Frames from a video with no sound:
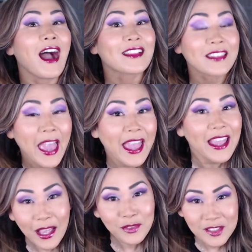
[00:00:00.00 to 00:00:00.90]

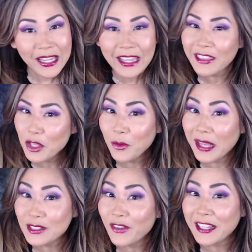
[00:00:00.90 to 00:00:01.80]
KFC that you
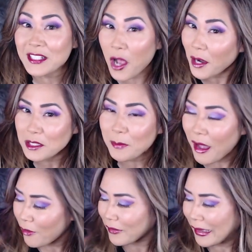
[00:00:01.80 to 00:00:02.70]
guys fucking talked
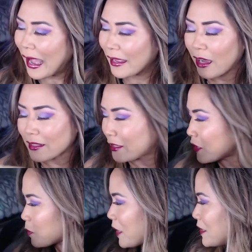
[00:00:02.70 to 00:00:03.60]
about. Yeah, I got their
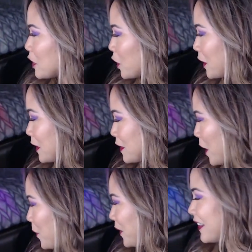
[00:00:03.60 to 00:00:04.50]
spicy chicken
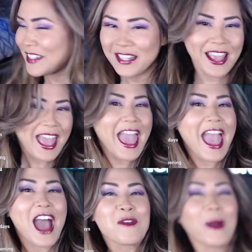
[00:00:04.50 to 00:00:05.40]
sandwich.
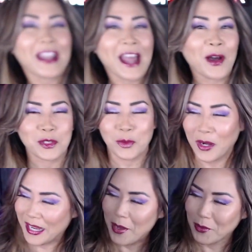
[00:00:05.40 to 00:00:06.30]
And what else?
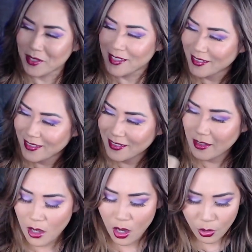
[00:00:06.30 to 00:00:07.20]
What else?
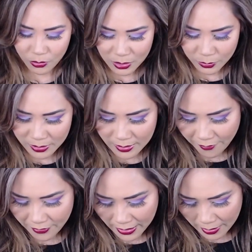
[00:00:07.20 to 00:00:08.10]
Oh, this one doesn't
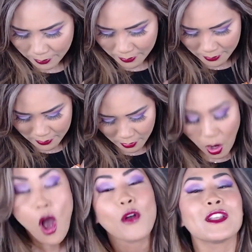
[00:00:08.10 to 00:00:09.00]
have a name.
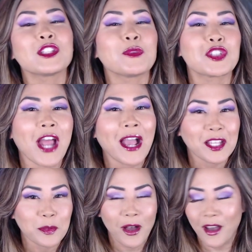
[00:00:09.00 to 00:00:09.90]
Oh, this one's Jack
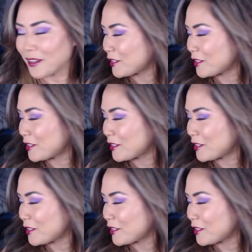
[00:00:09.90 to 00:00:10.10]
in the Box.